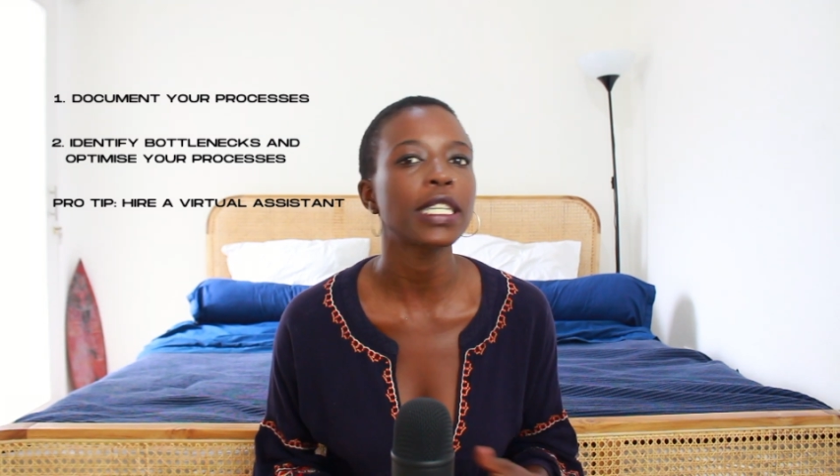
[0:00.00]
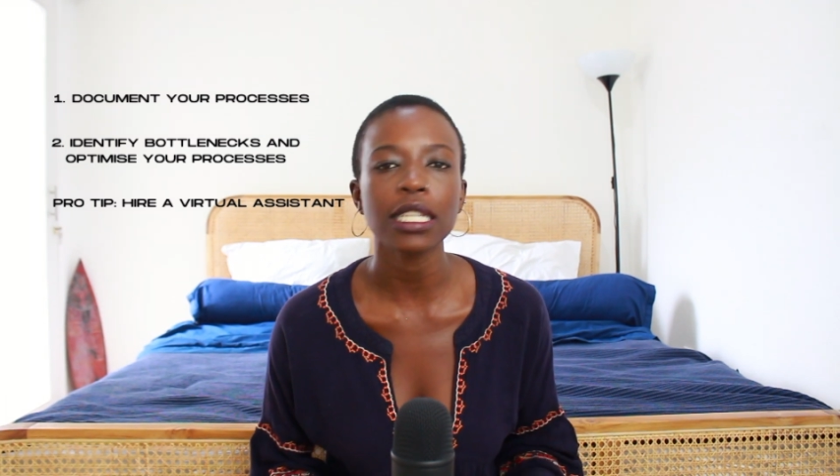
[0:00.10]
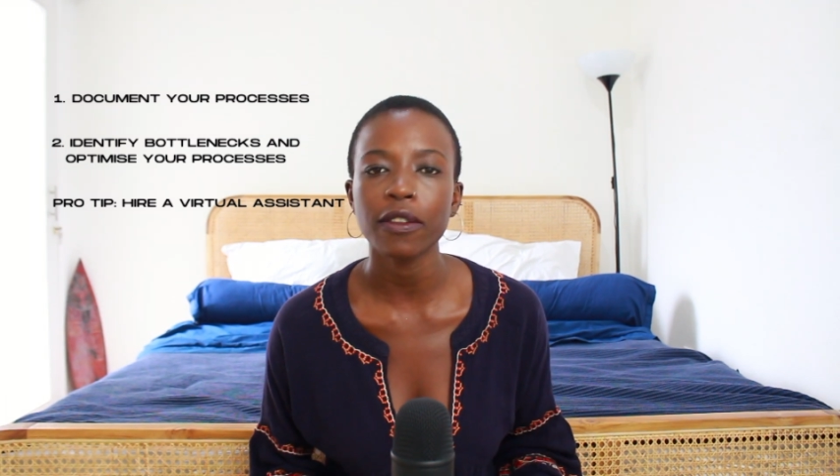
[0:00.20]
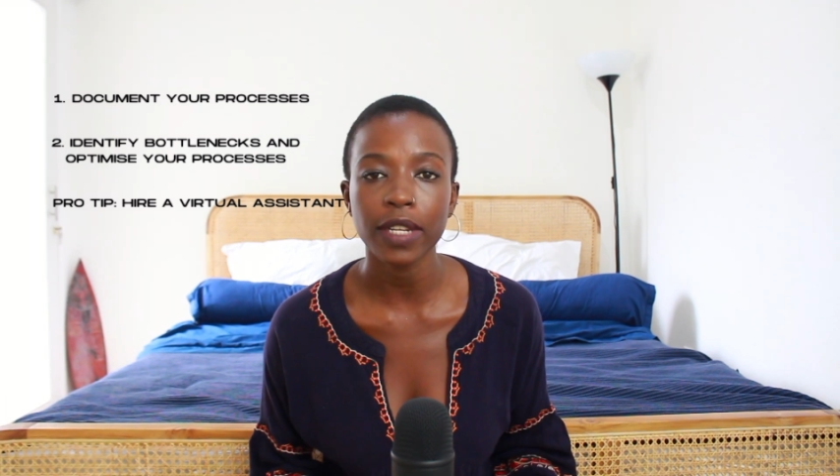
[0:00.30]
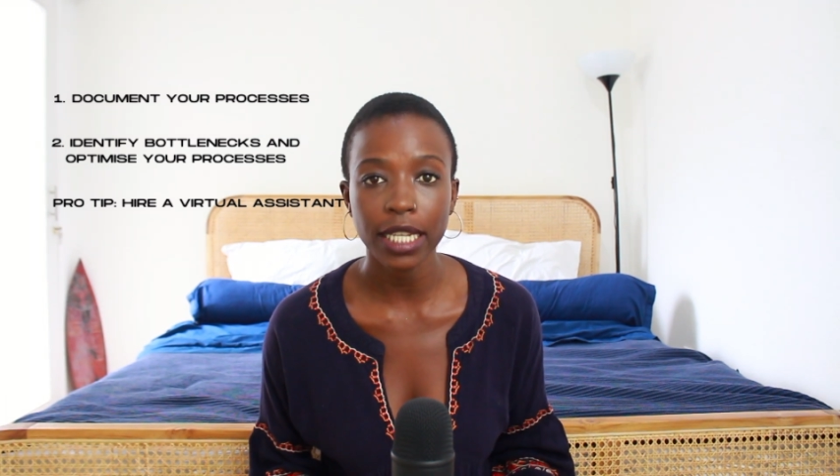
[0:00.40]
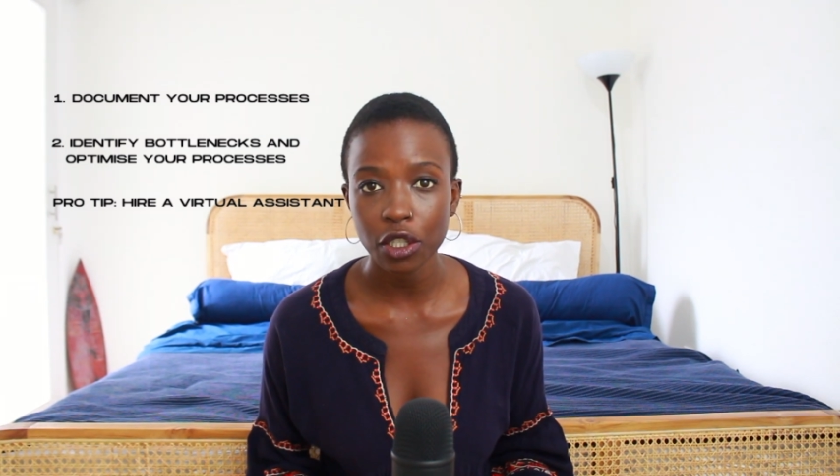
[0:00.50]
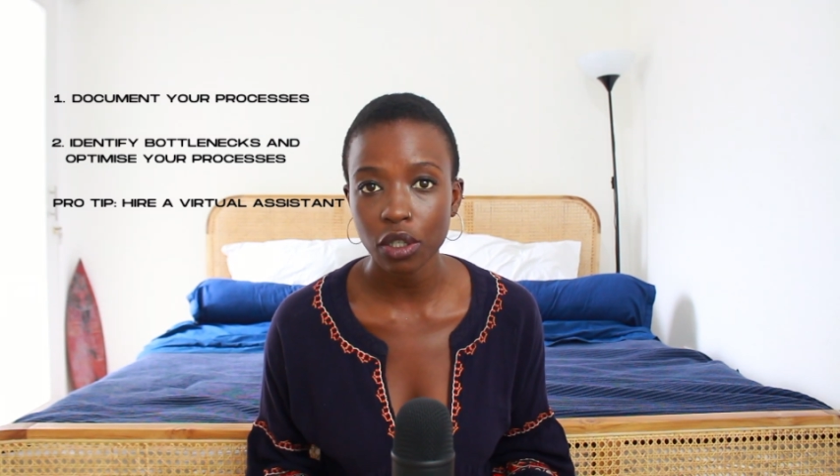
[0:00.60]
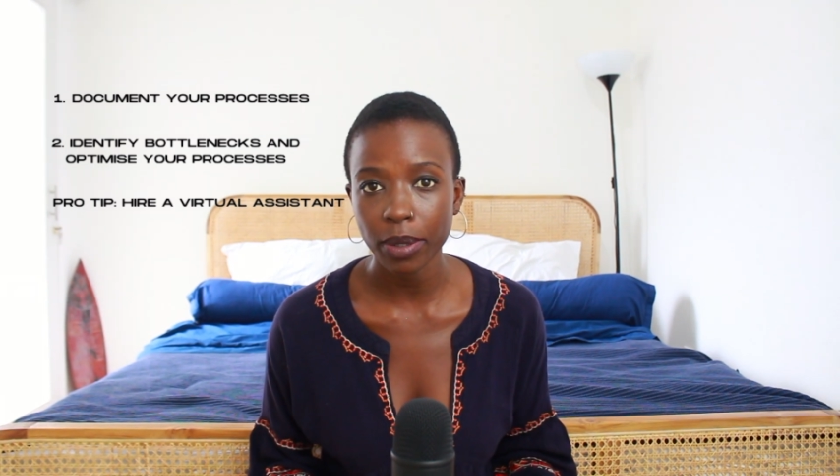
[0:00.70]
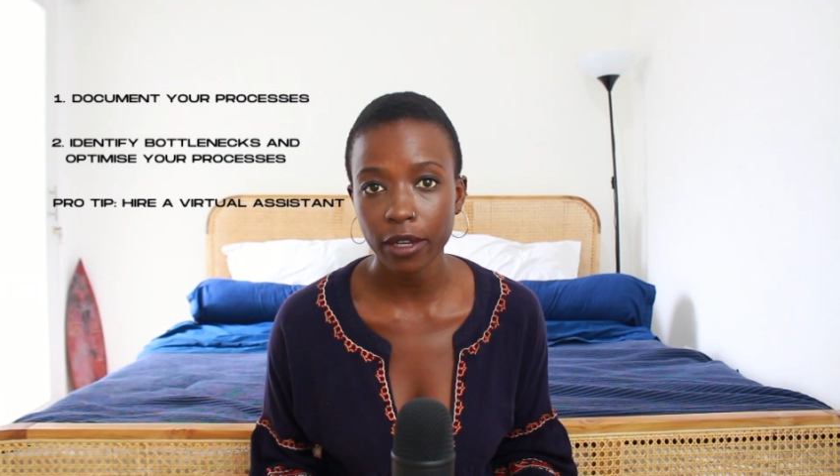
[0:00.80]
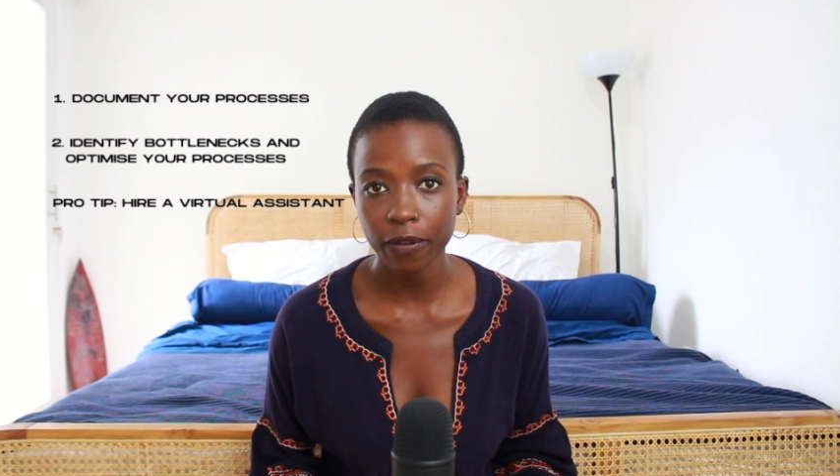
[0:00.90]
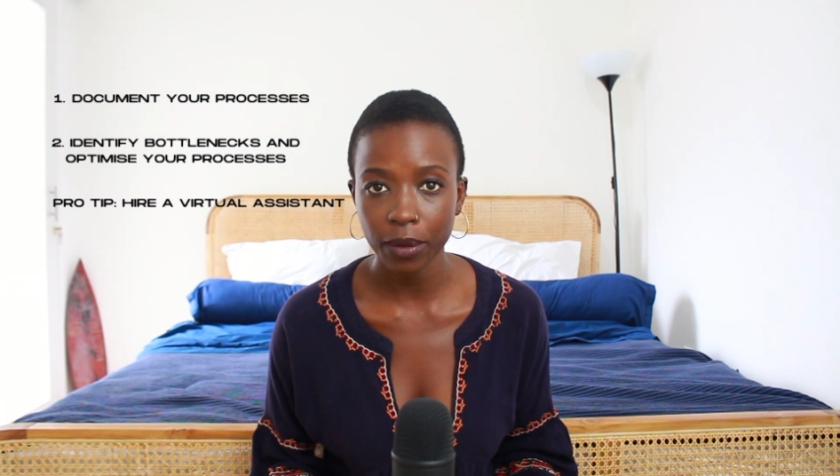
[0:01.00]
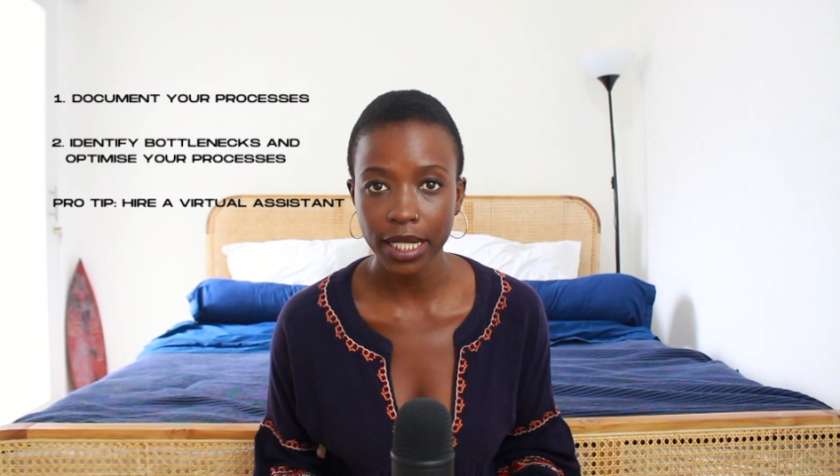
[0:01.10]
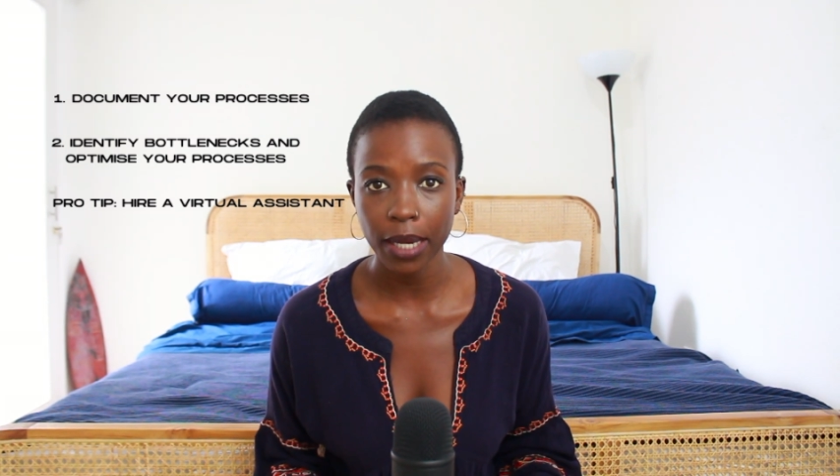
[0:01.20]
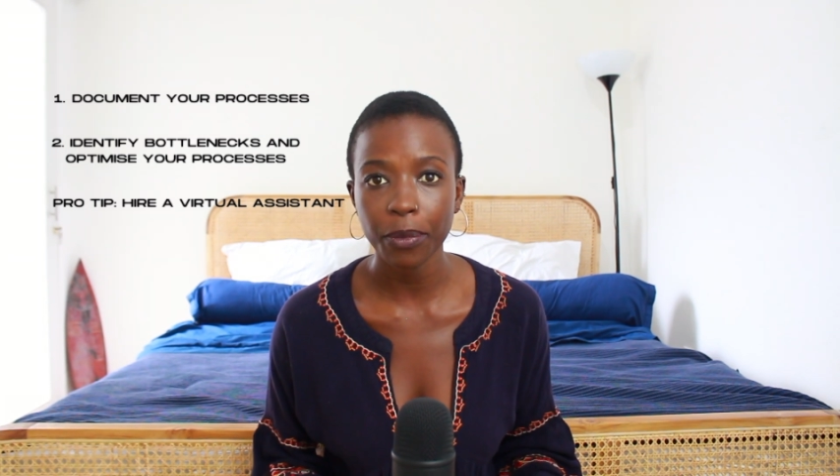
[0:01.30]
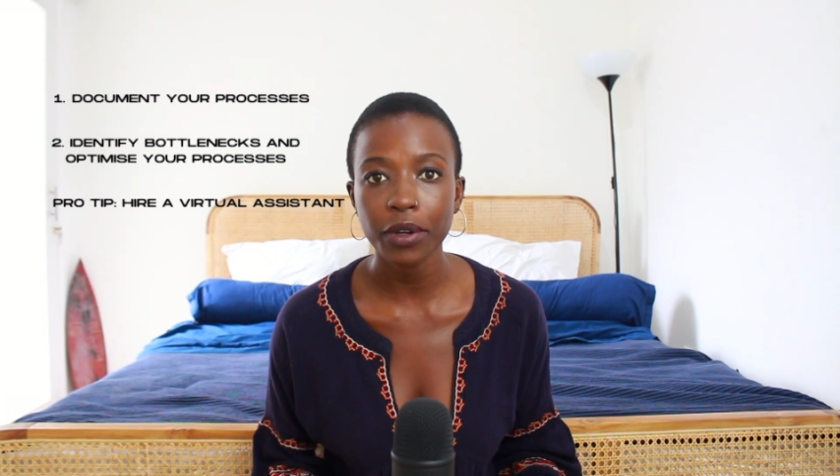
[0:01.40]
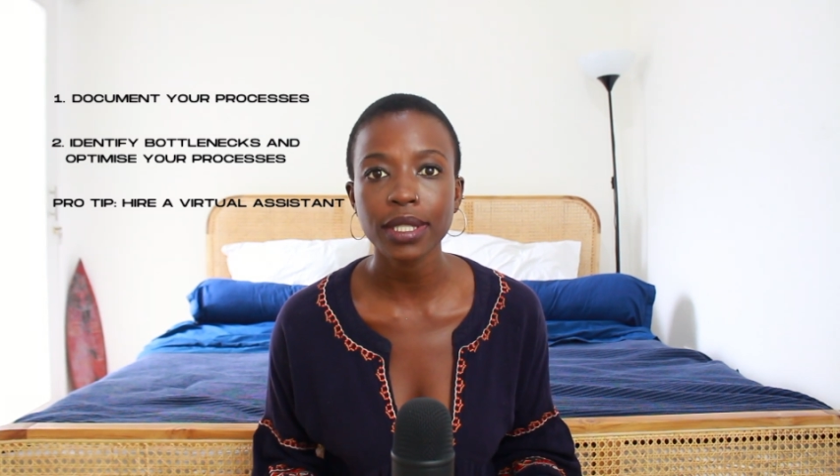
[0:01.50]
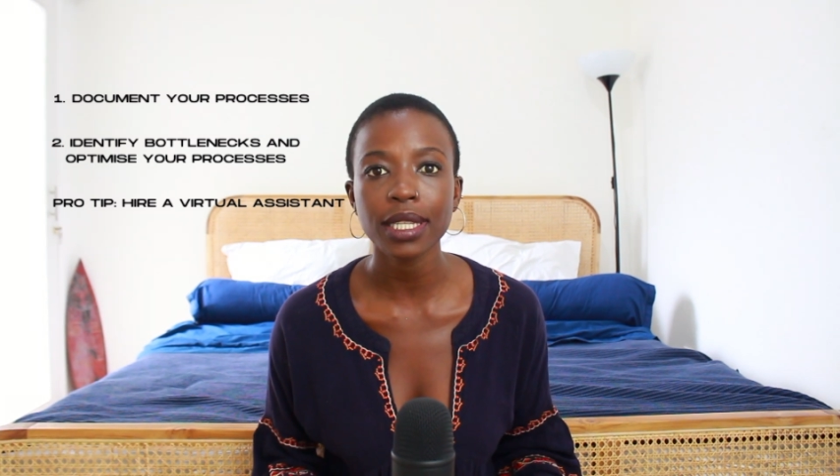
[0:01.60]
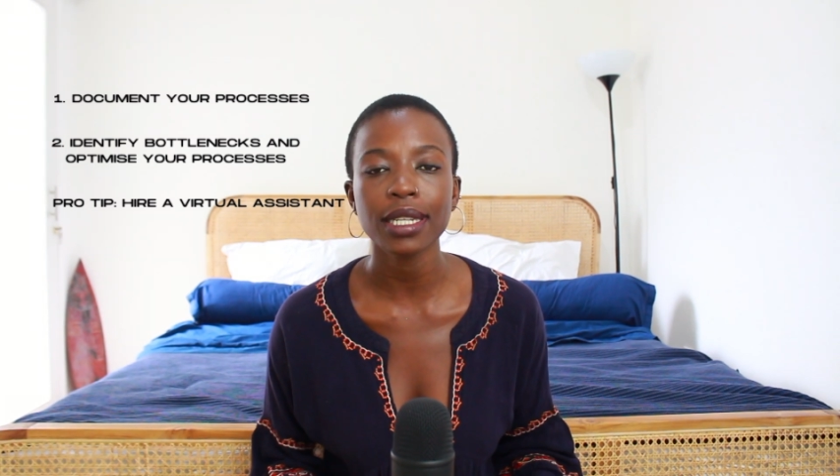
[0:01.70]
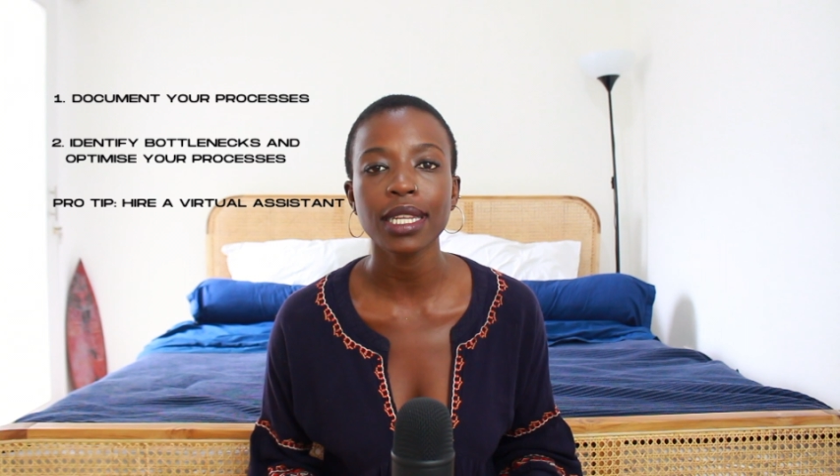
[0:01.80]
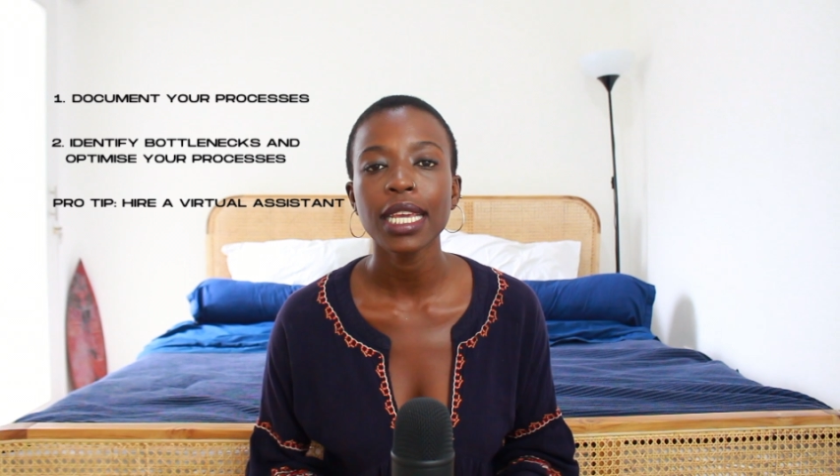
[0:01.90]
doesn't even need to be a full-time
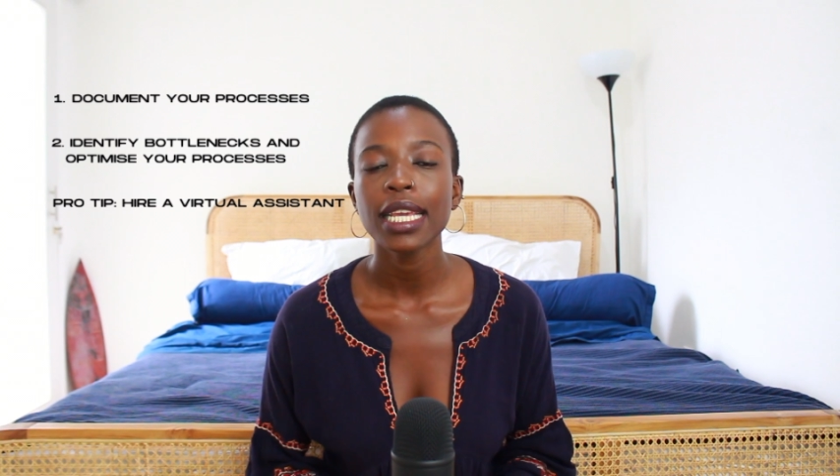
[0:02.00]
person.